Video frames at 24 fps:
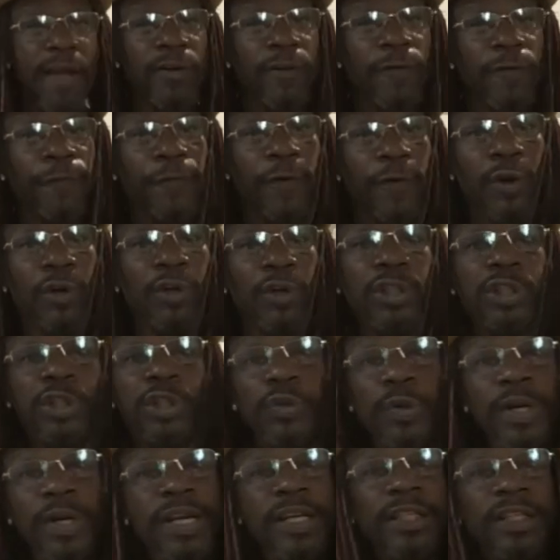have the first
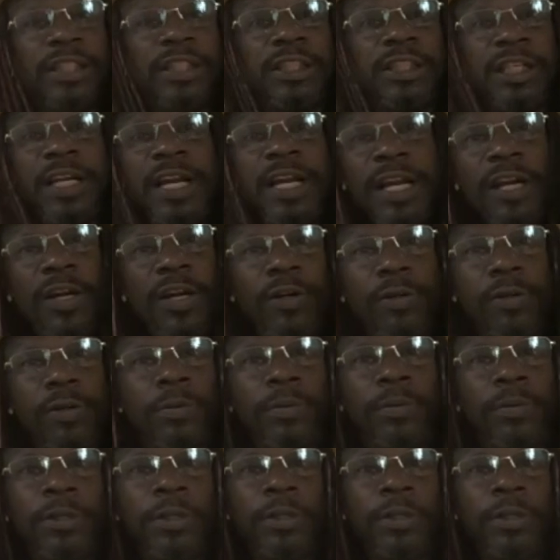transgender.